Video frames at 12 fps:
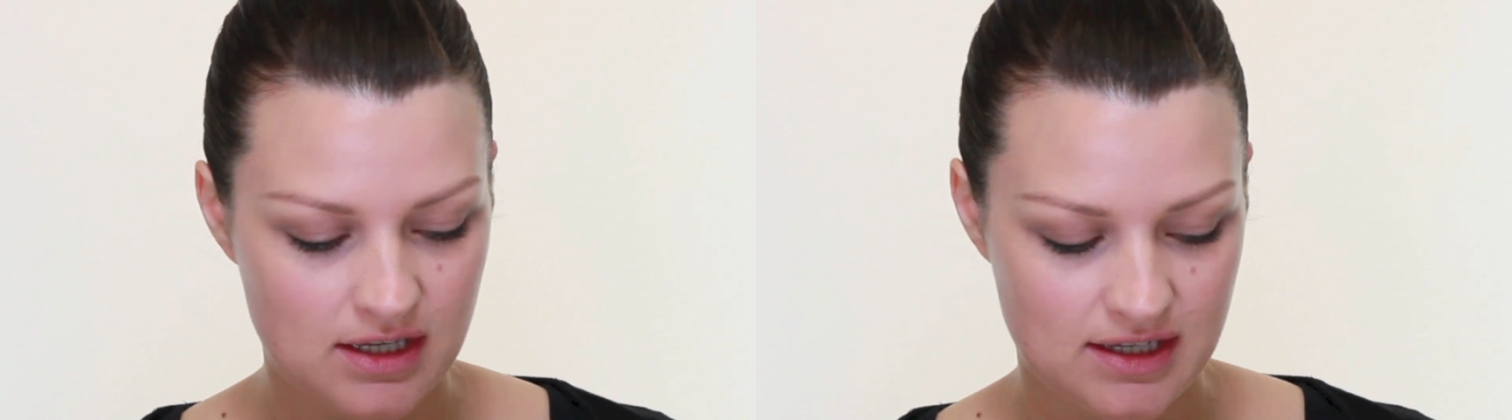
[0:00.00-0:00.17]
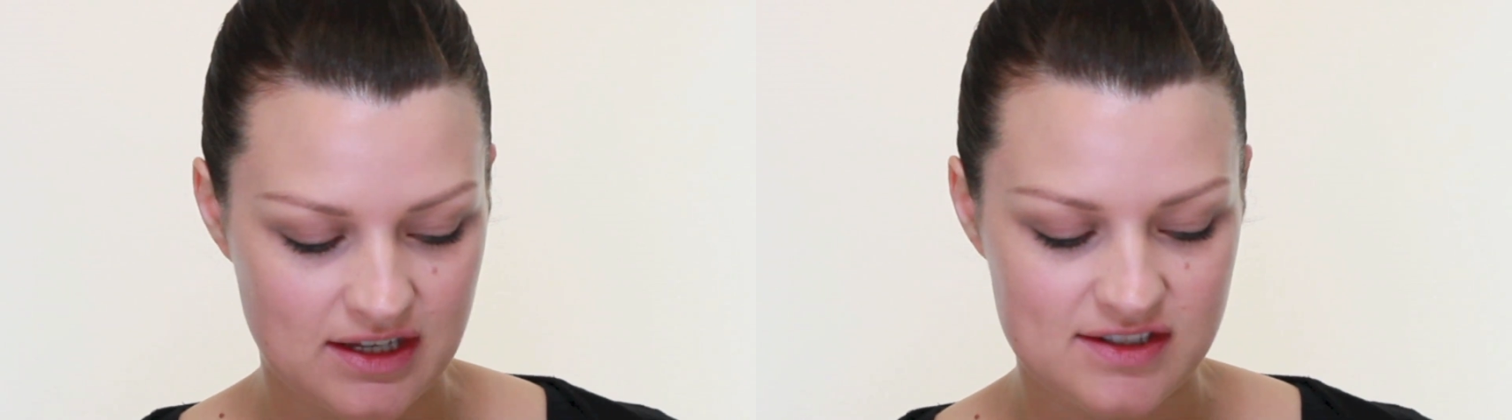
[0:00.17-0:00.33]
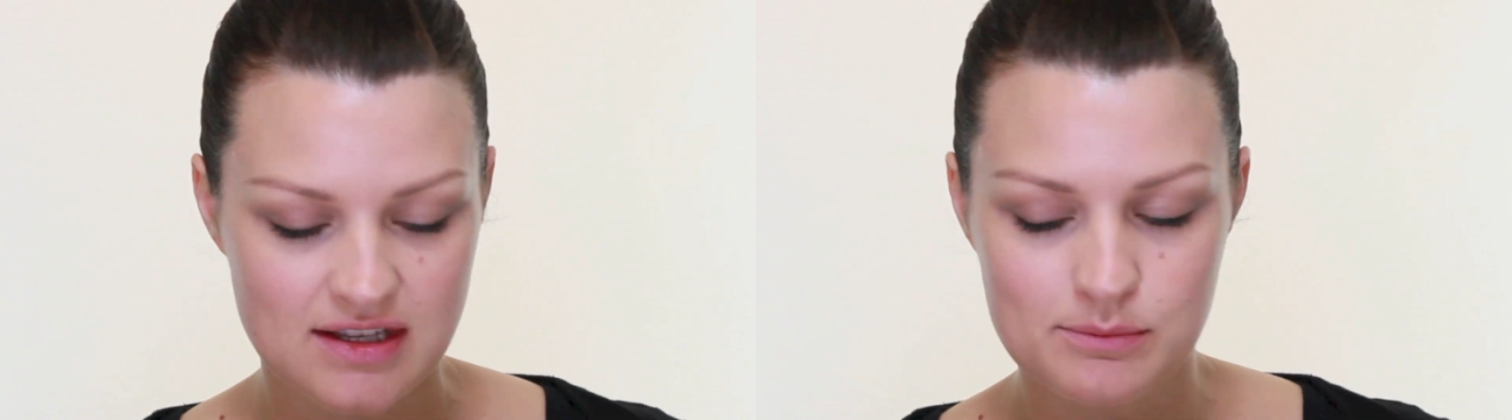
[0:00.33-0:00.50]

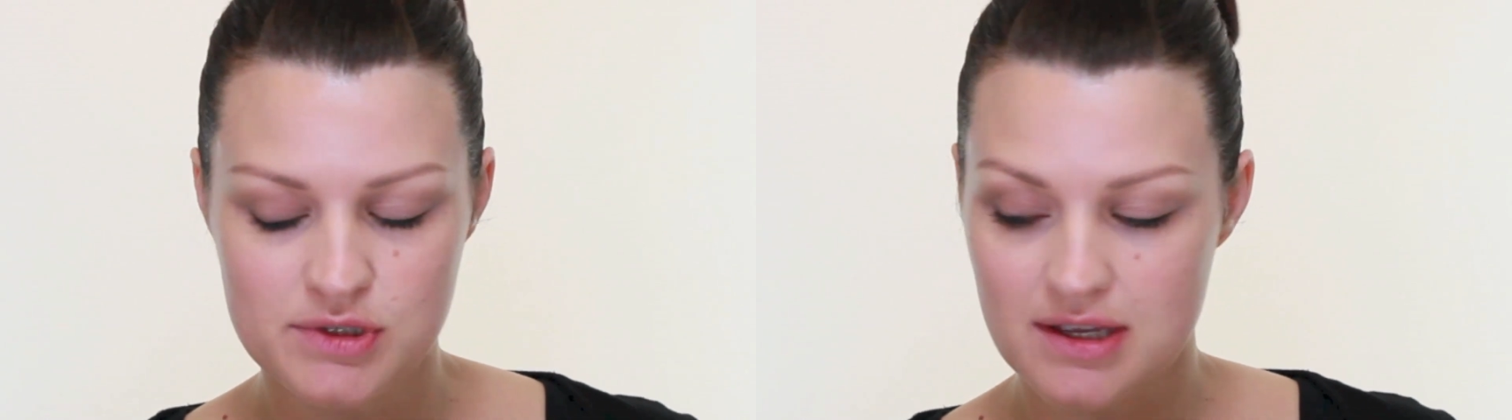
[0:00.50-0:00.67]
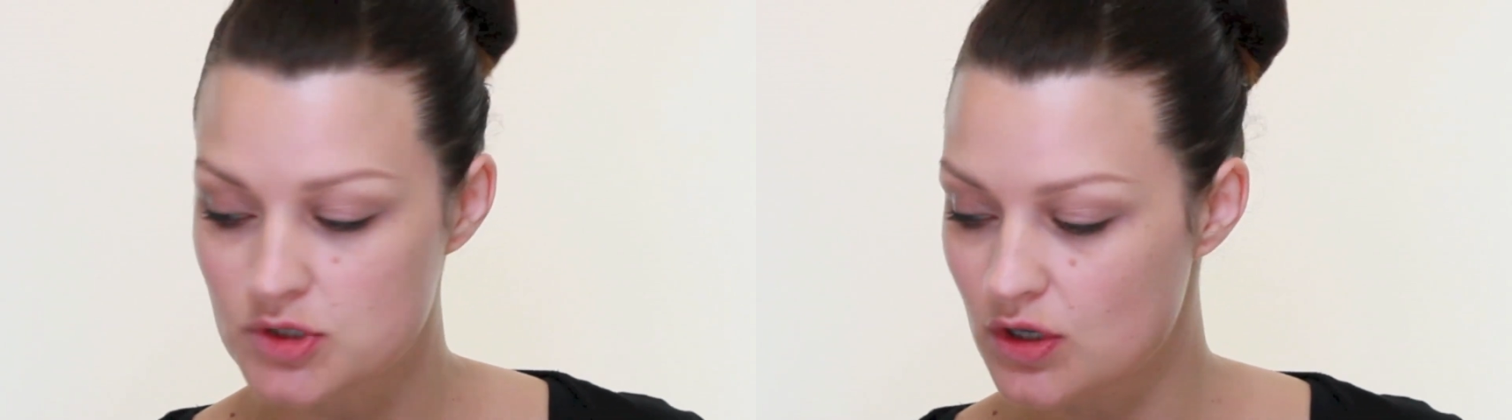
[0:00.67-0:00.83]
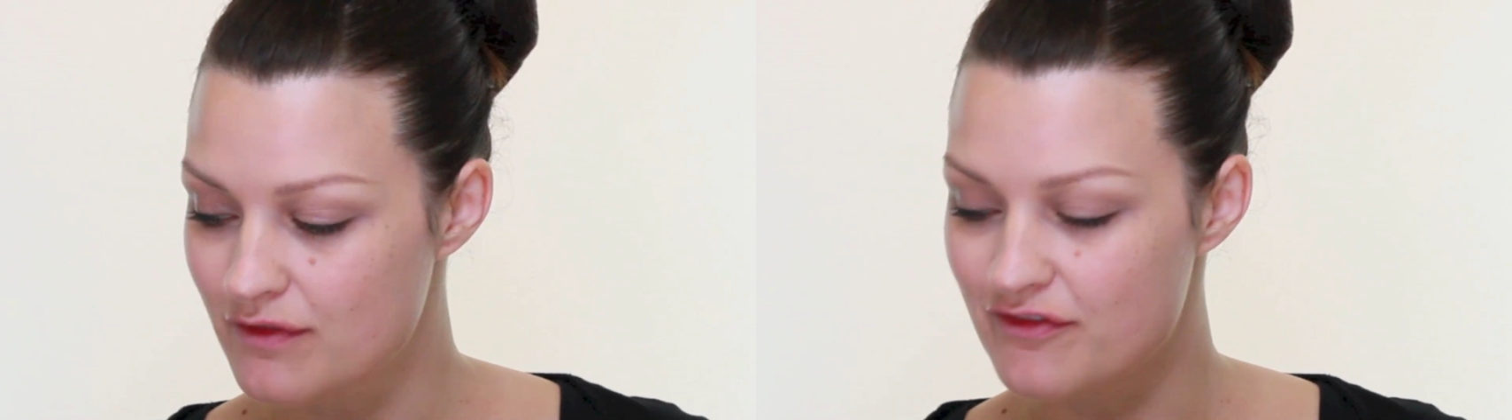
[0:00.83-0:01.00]
Now
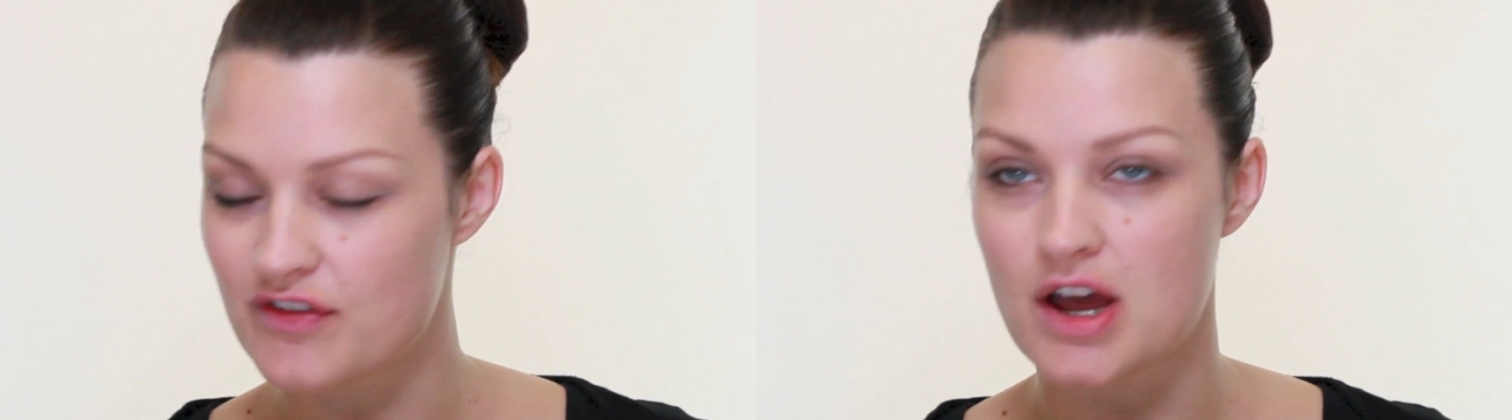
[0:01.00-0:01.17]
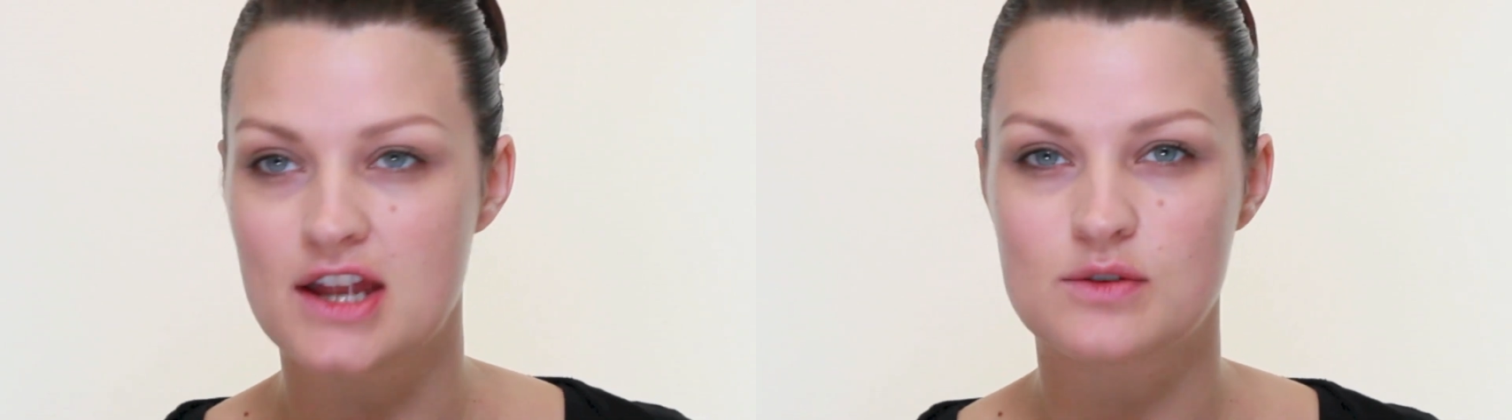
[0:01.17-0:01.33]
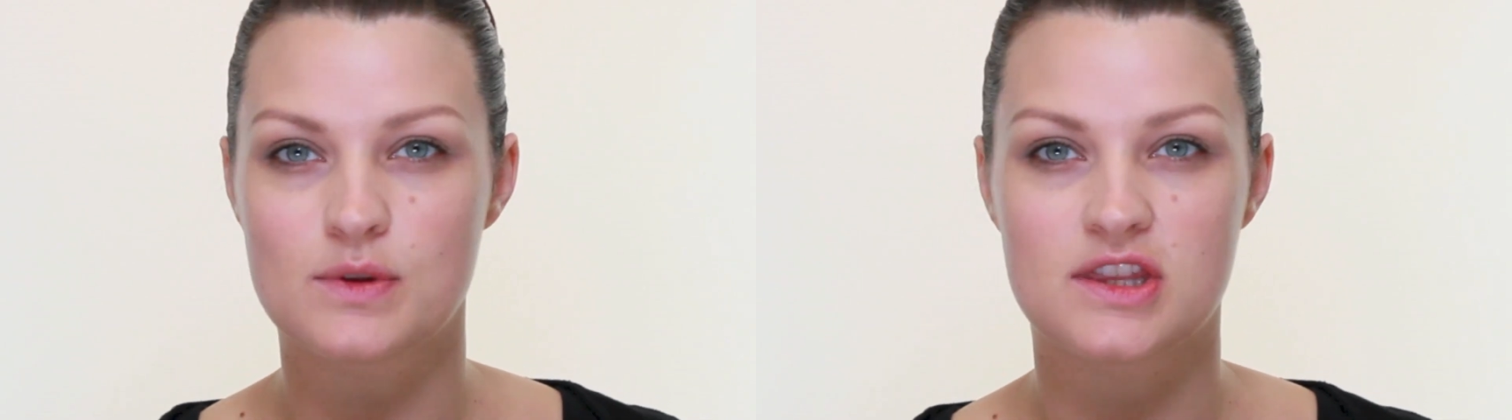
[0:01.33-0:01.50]
sometimes you can
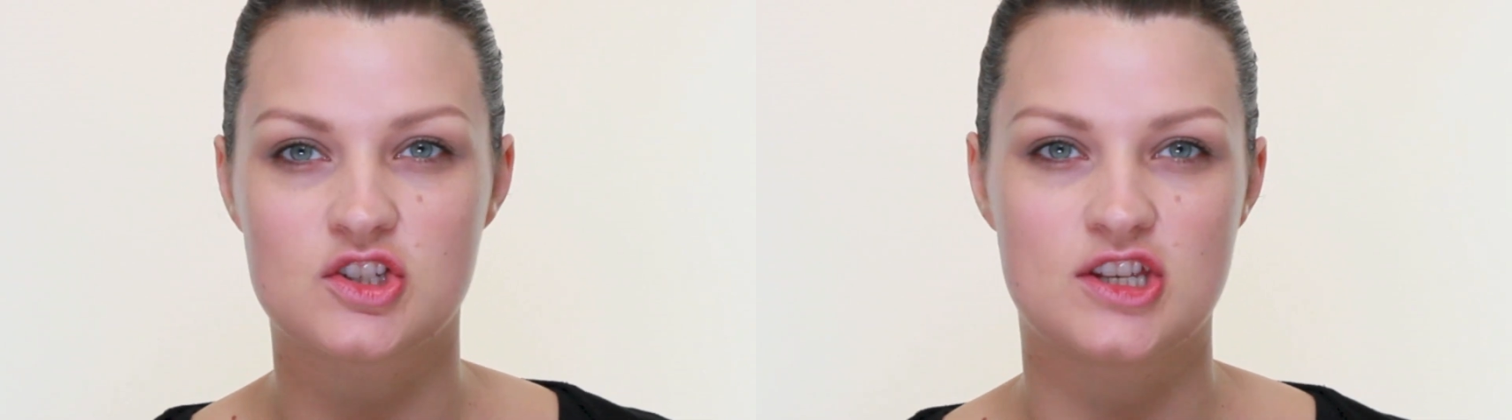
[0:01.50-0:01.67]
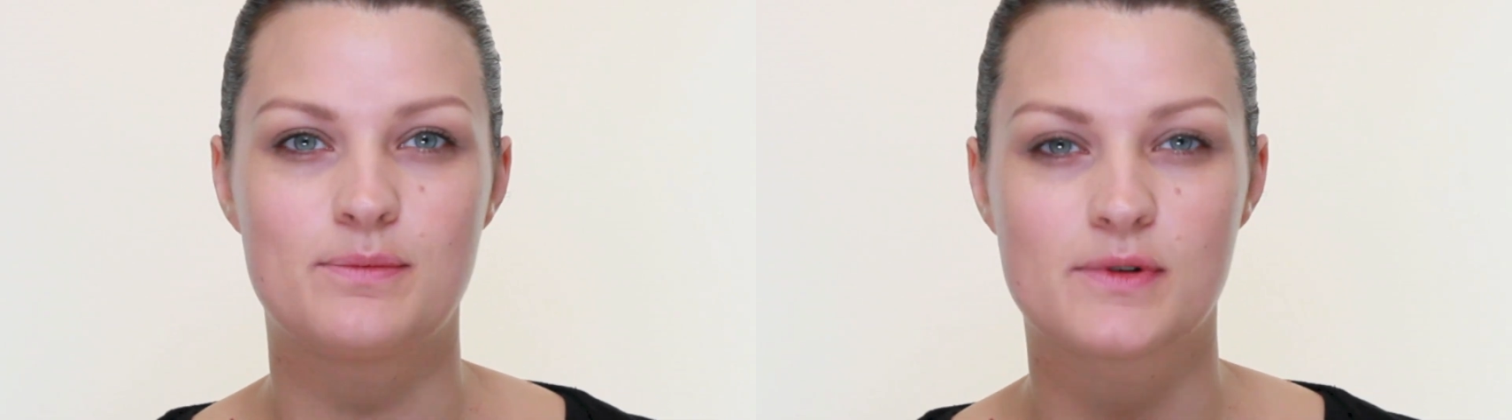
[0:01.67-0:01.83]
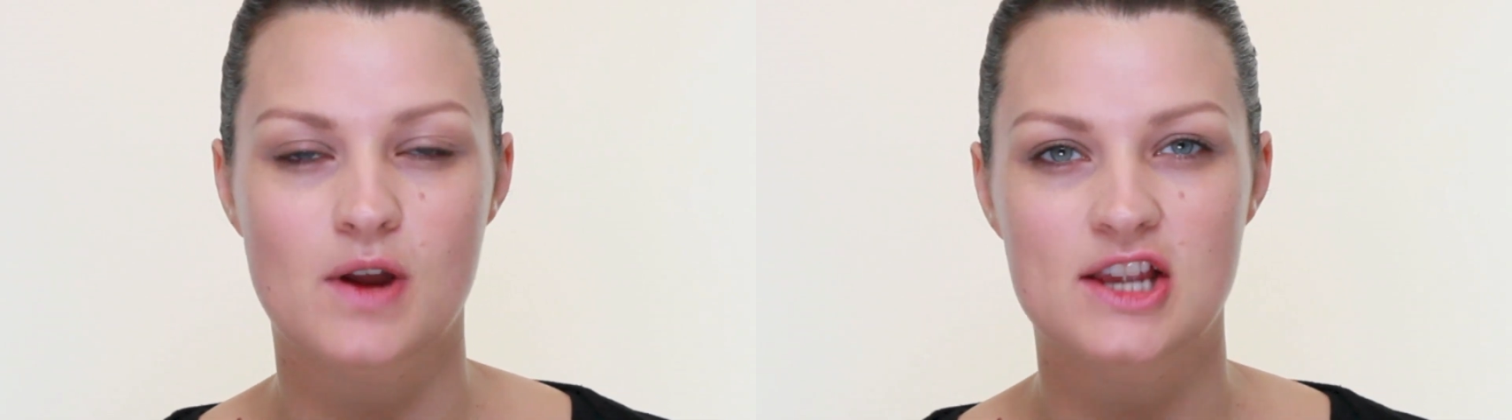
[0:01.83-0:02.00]
find with the cheaper